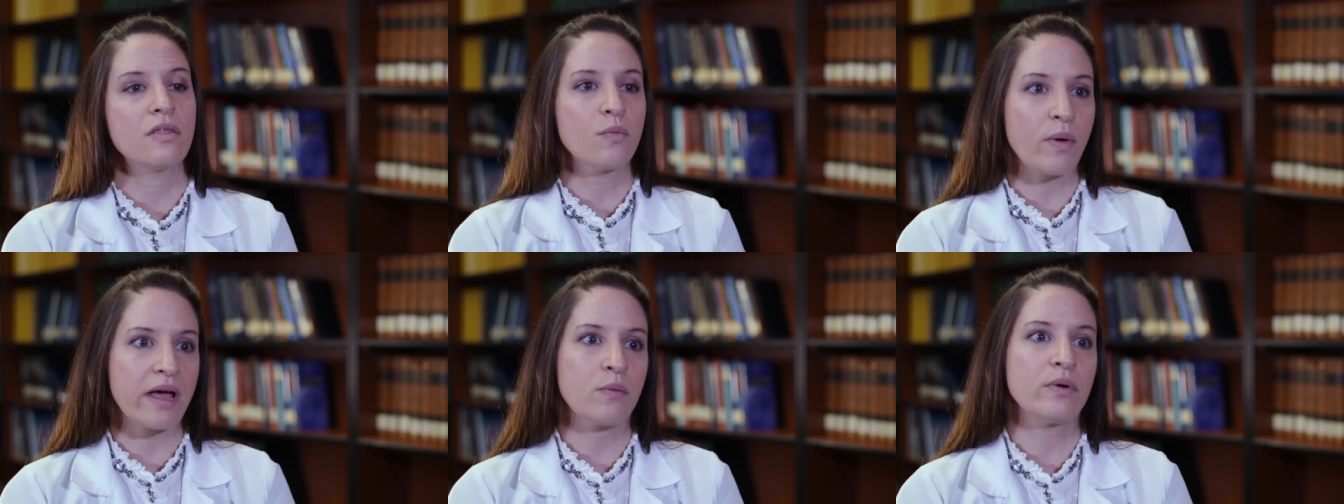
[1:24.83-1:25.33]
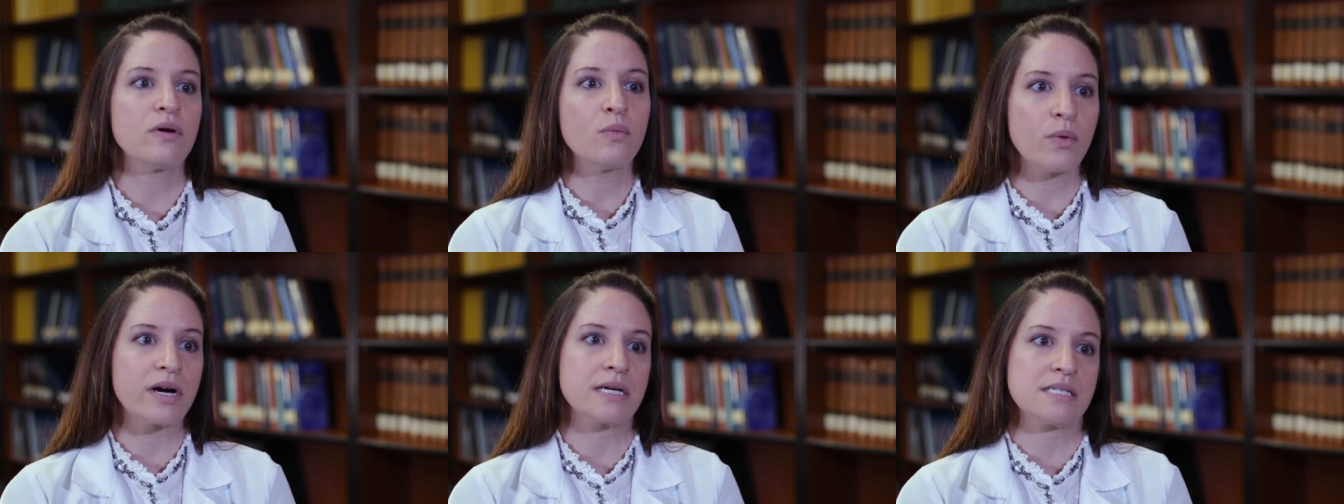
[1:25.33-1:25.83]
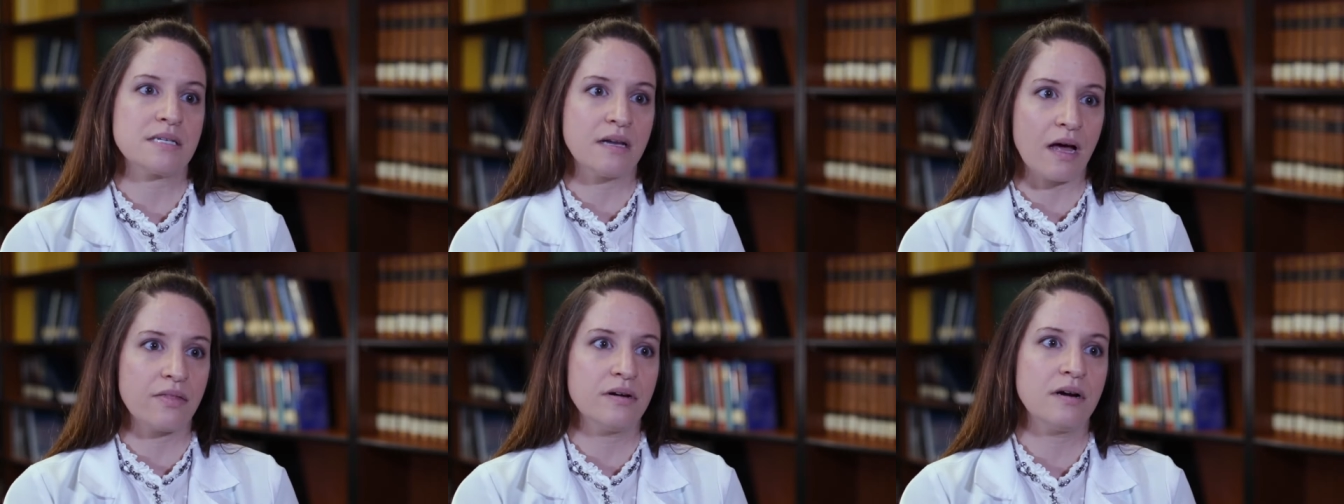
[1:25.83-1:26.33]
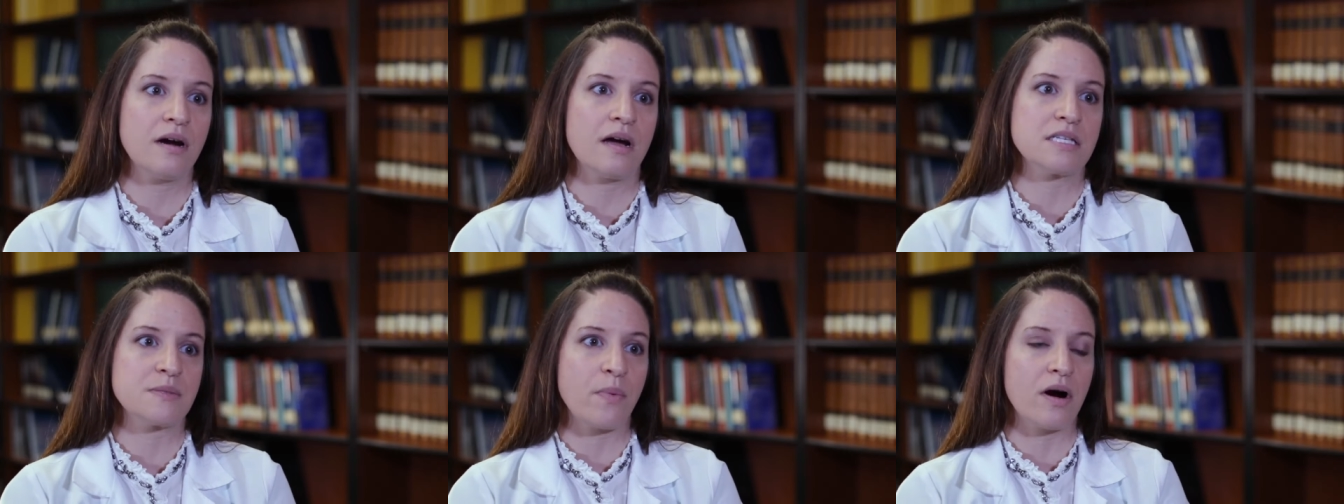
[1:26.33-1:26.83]
The way we'll work together
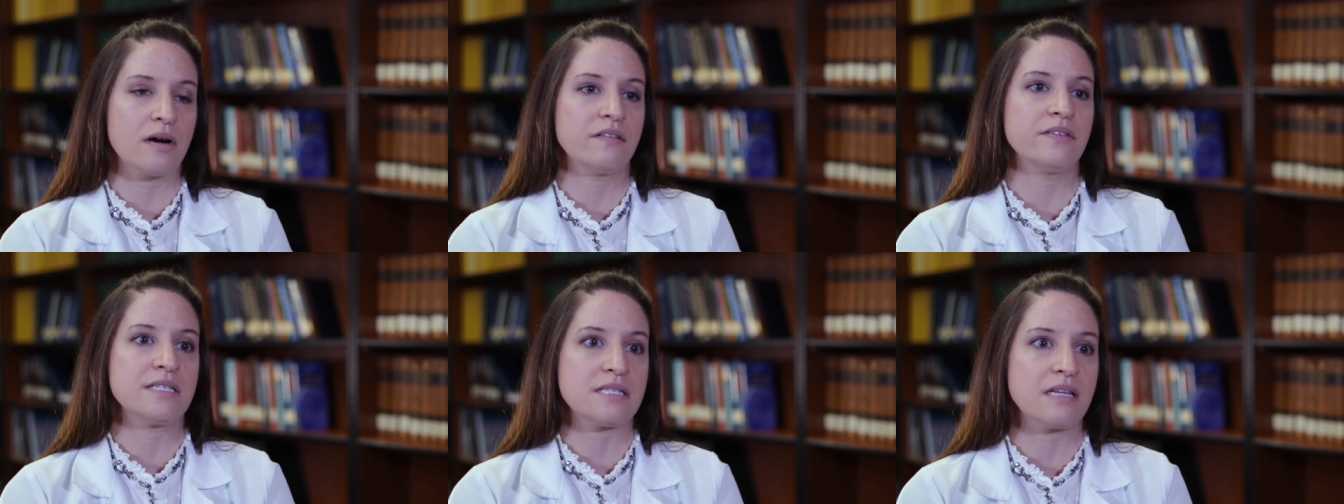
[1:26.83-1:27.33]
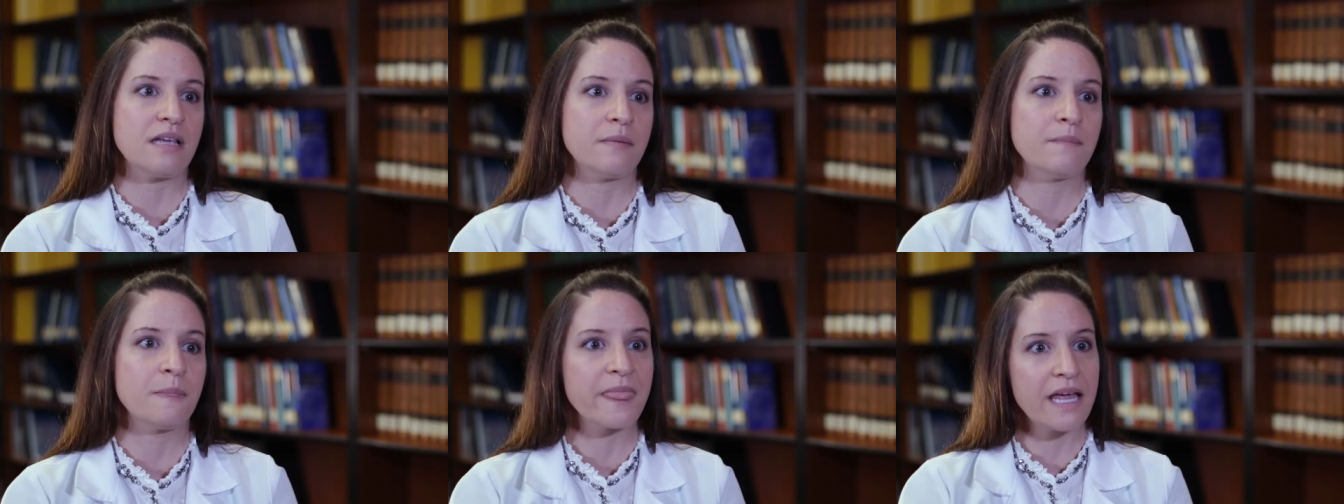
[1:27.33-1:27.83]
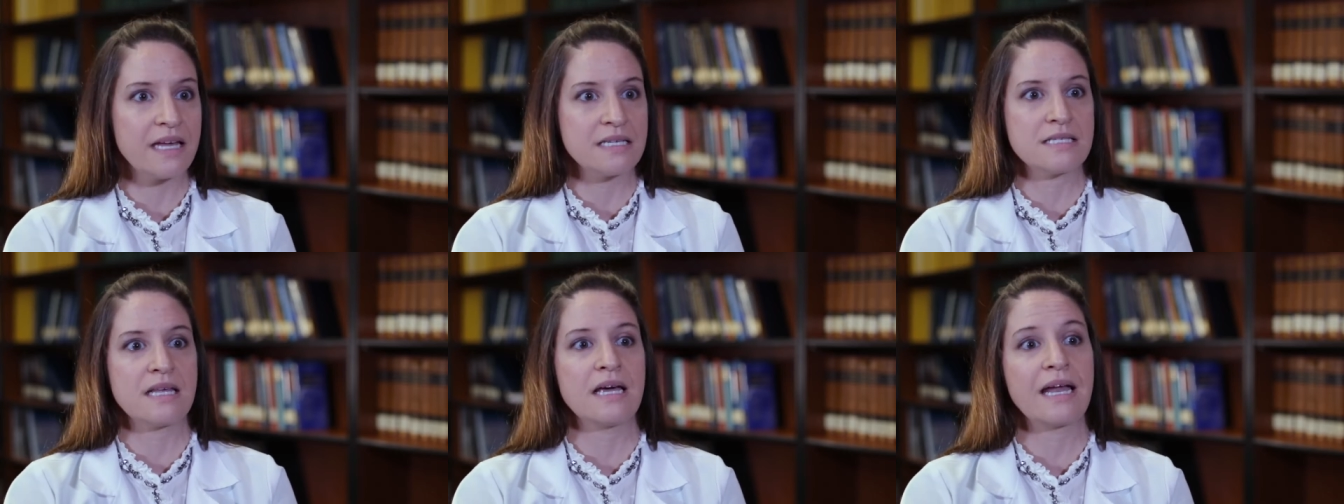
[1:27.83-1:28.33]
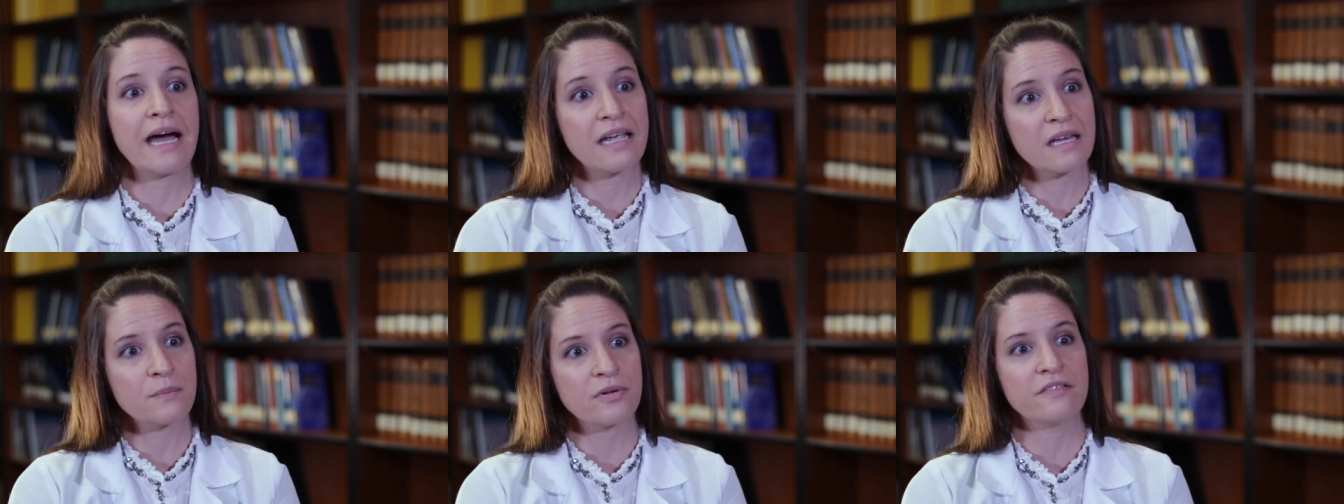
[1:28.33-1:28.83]
as part of a team is that I
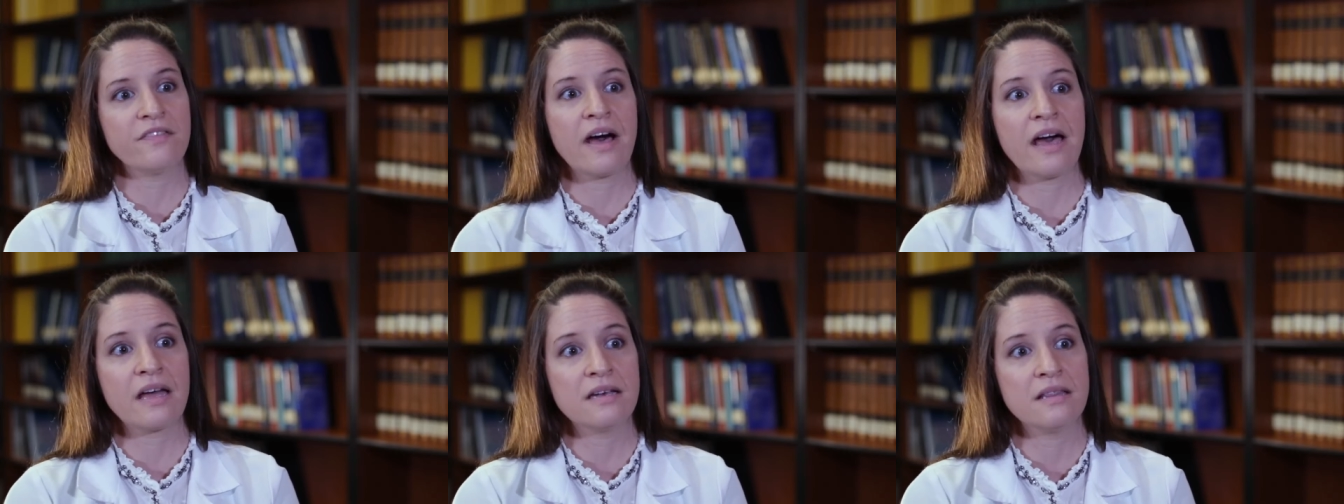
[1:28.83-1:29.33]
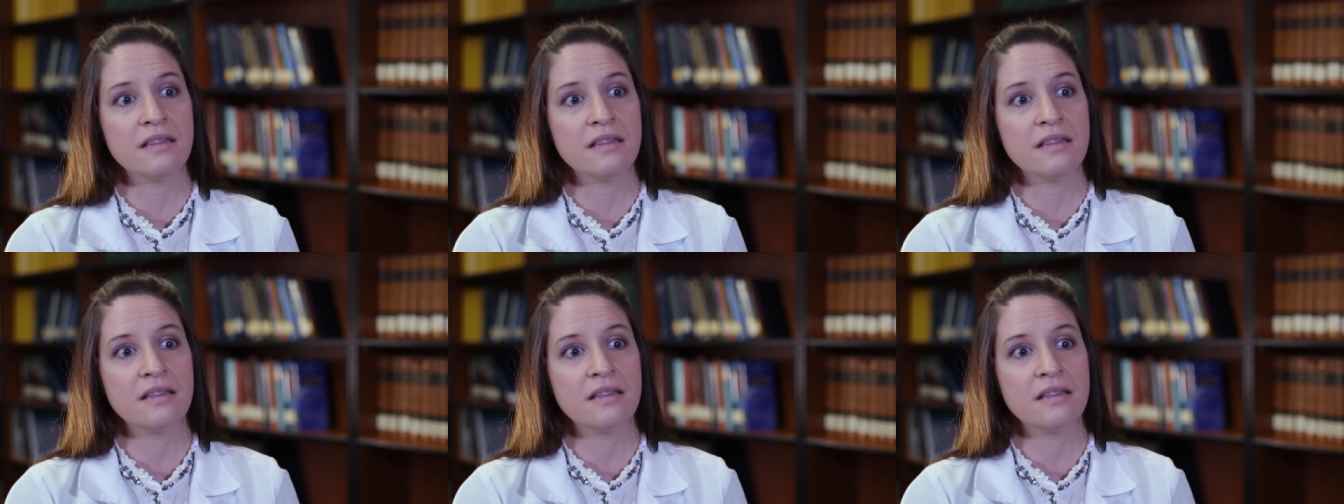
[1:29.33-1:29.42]
can provide